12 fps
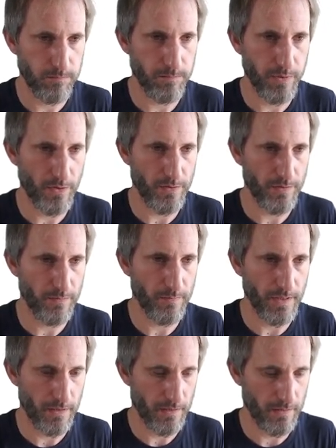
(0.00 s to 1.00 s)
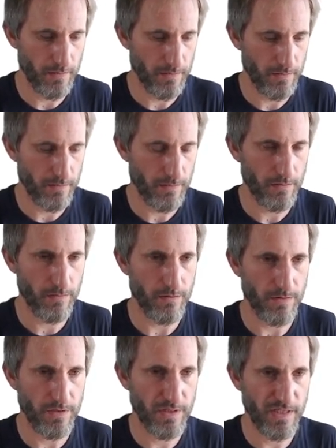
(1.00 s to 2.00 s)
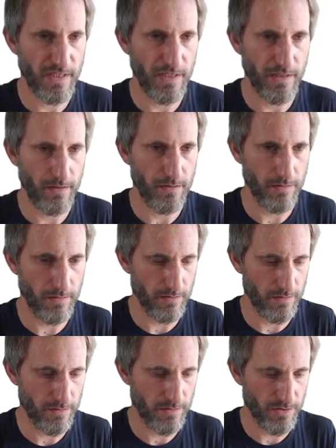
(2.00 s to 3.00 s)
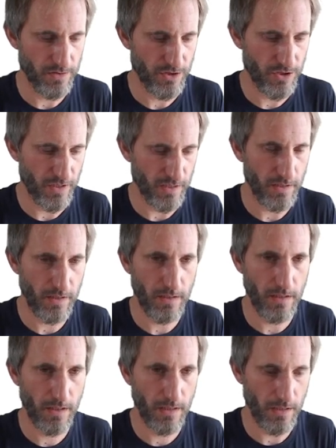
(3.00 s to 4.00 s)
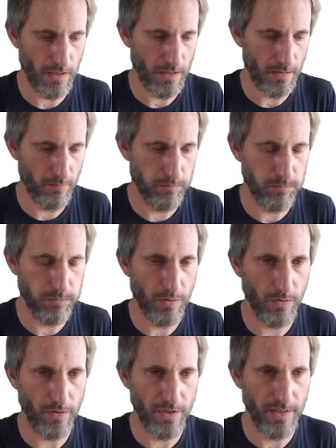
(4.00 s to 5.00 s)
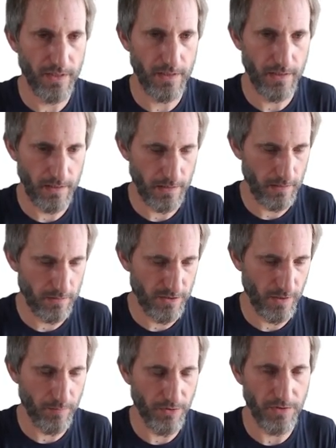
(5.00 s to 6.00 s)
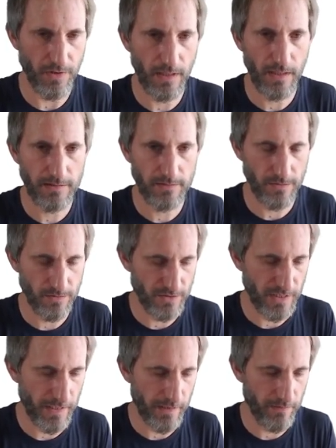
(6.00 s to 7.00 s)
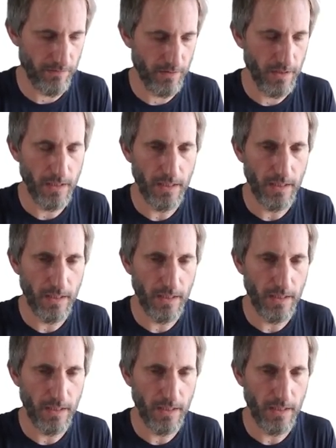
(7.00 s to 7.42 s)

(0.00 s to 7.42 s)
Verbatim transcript: Podman container checkpoint checkpoint the last container